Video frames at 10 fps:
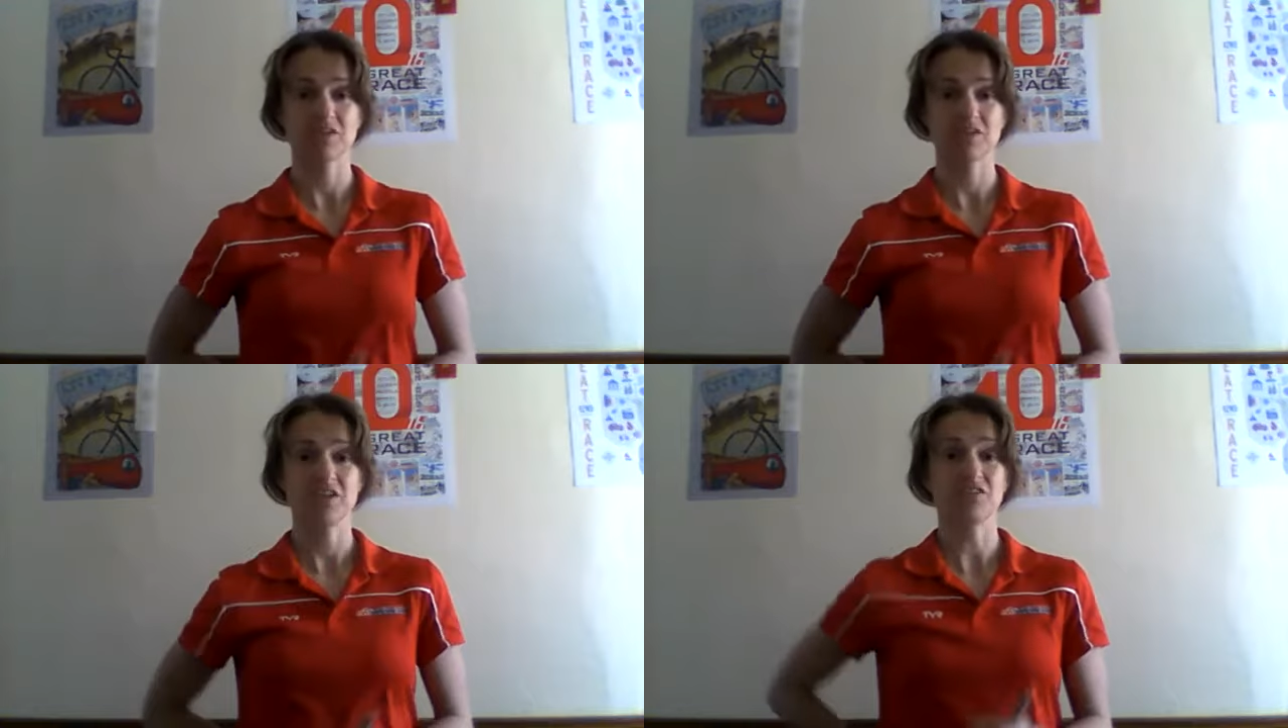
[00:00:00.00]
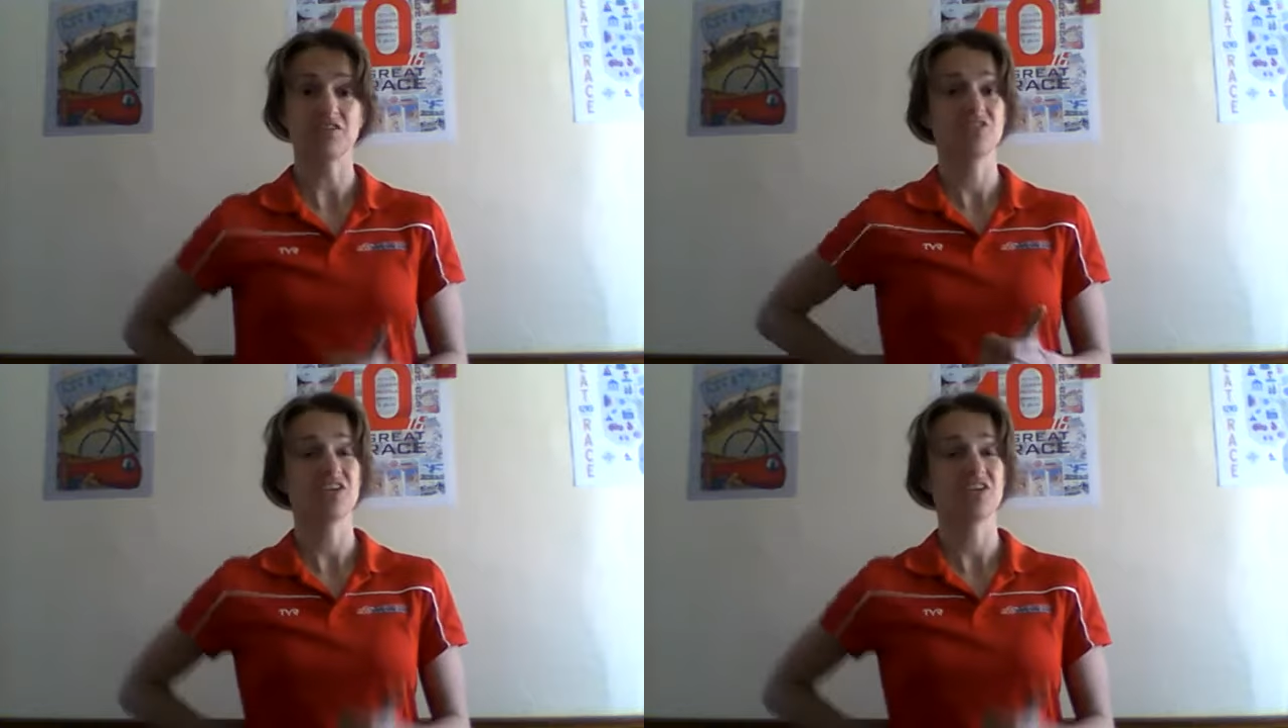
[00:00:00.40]
The
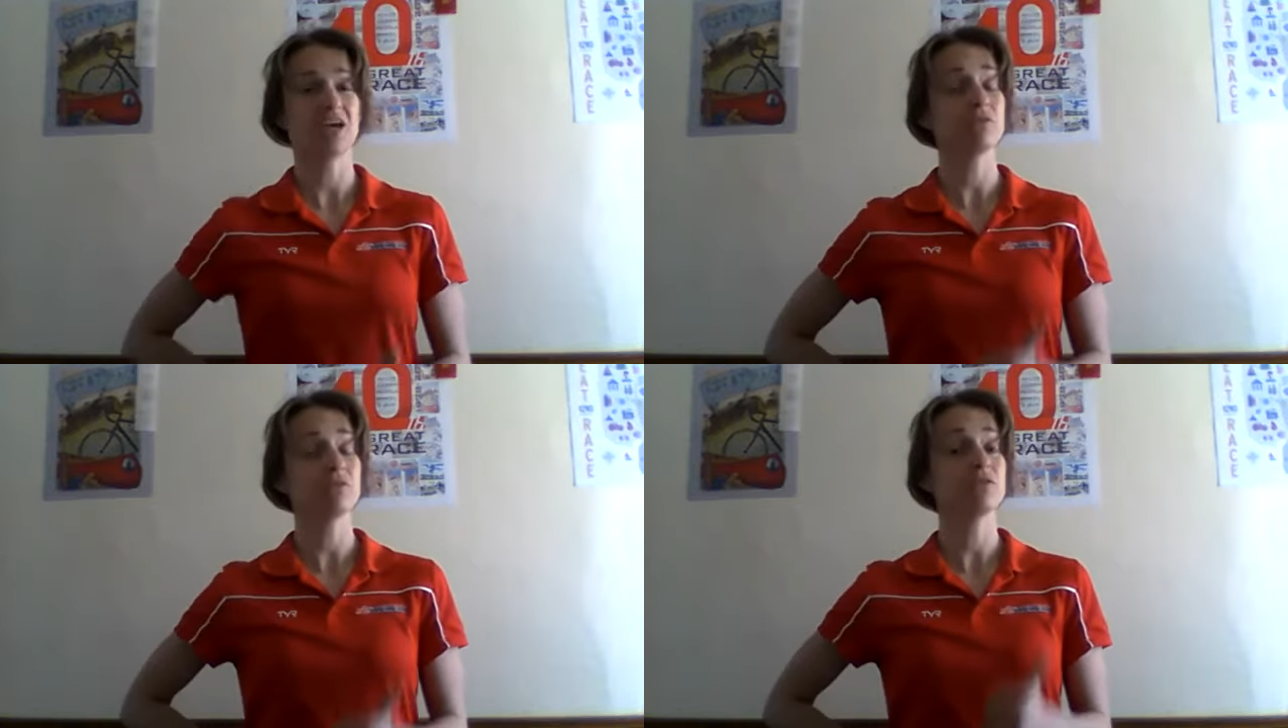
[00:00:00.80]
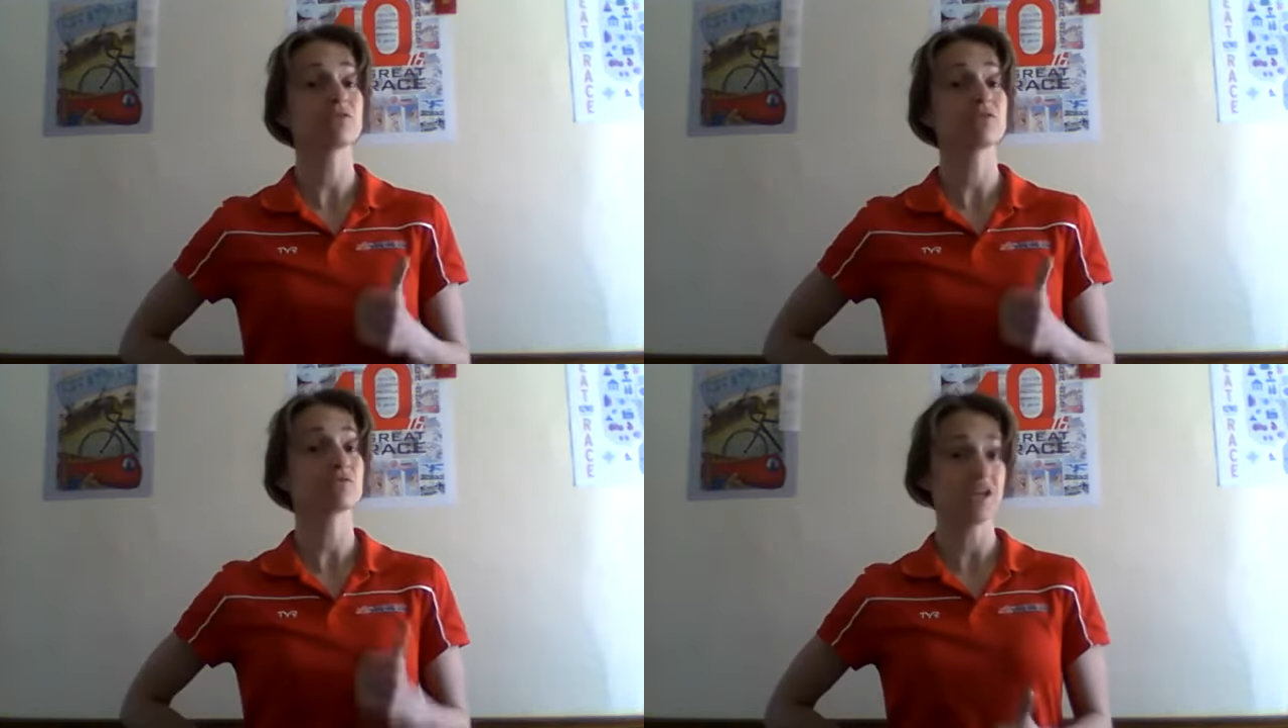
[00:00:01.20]

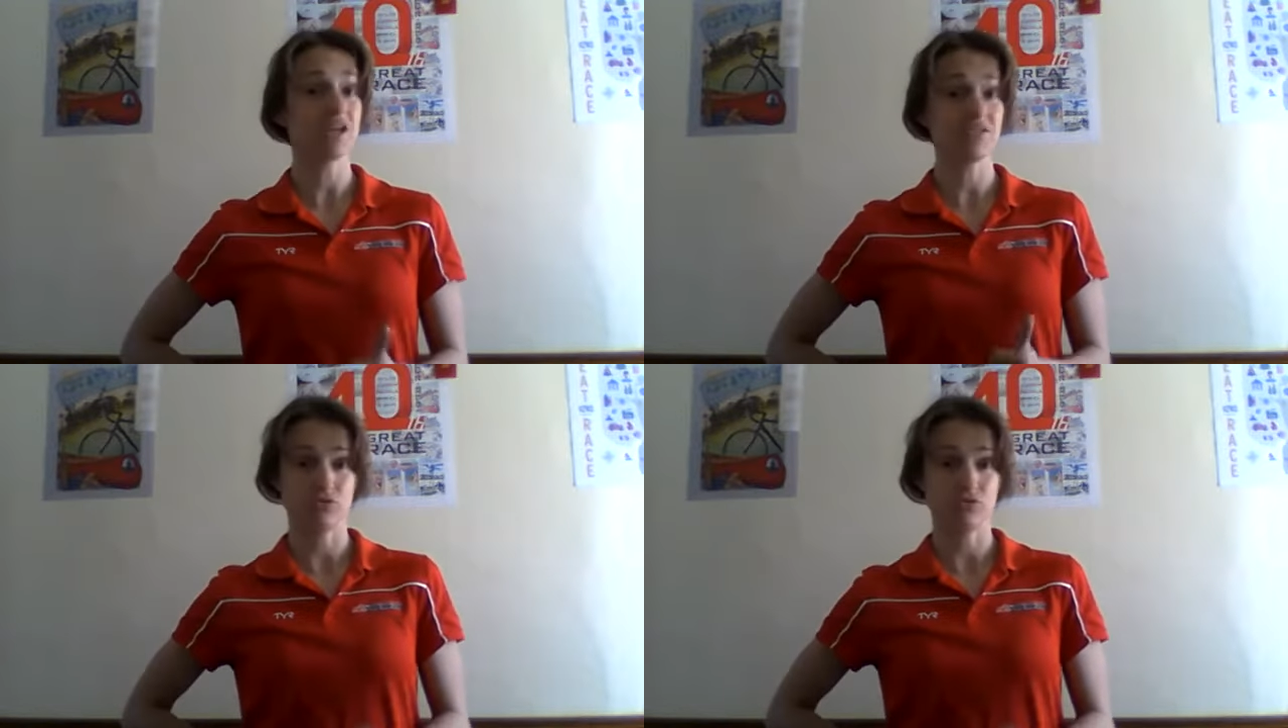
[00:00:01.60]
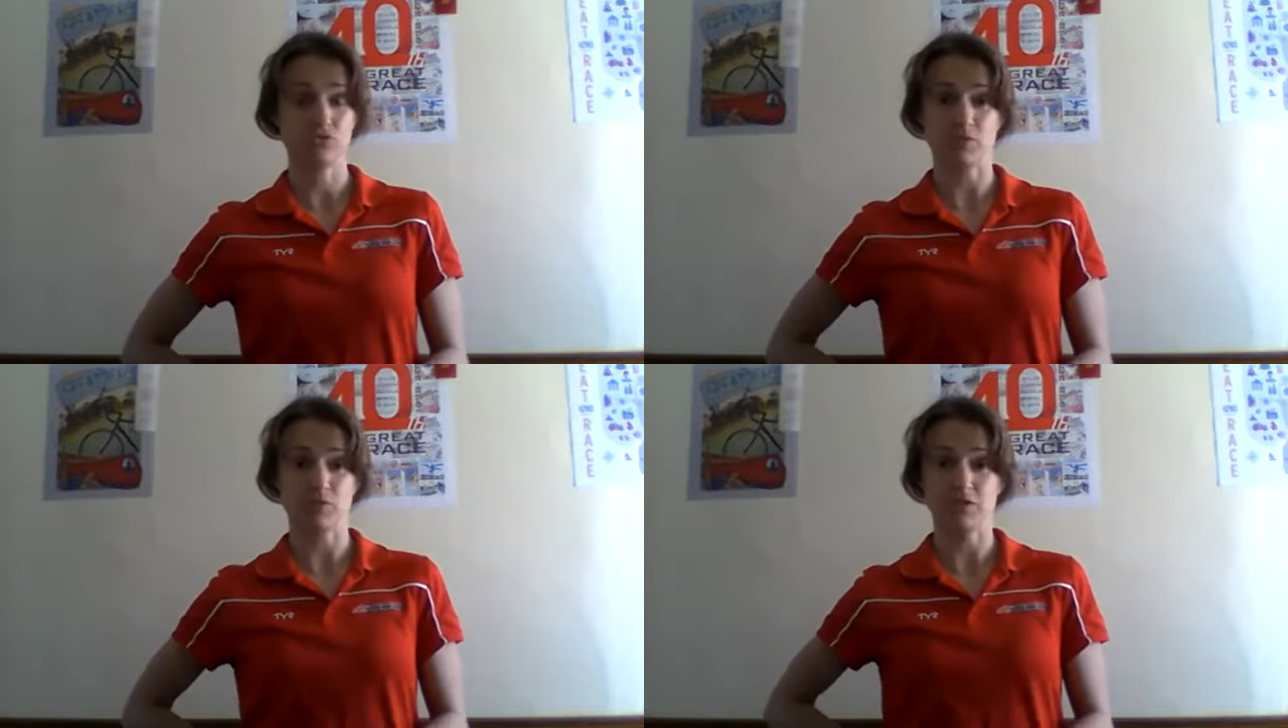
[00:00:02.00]
scapulothoracic
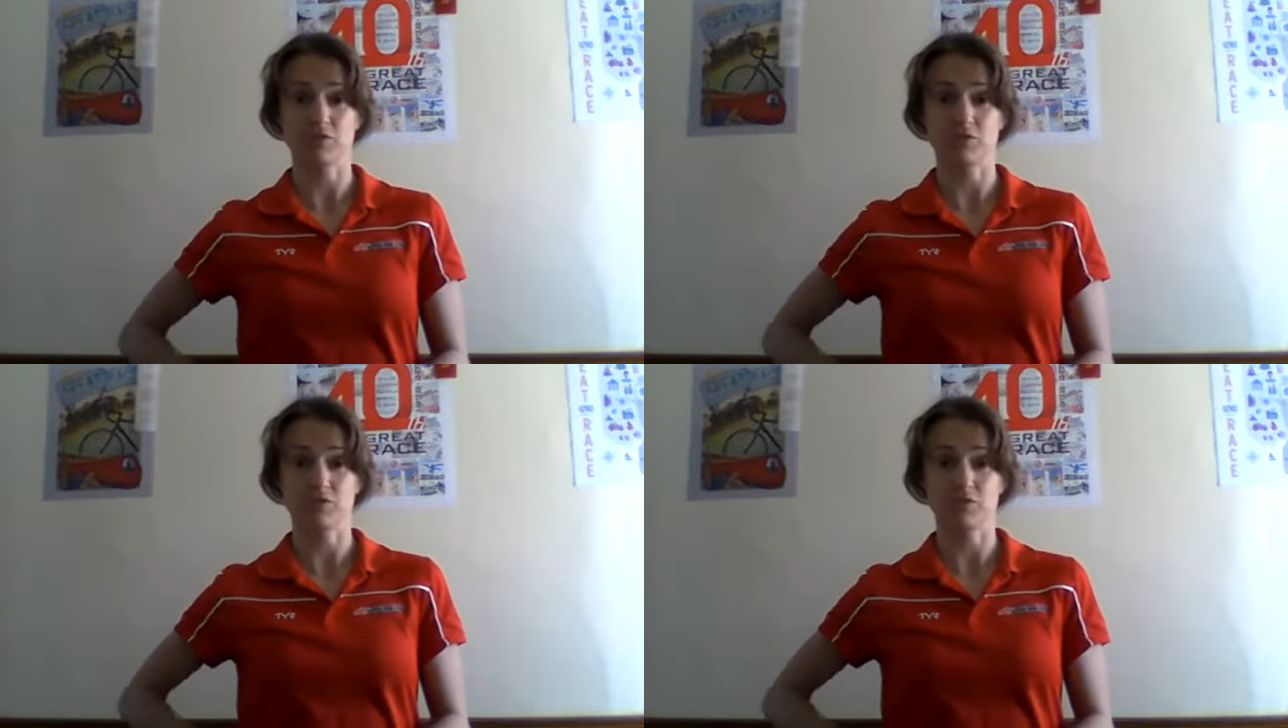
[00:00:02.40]
joint,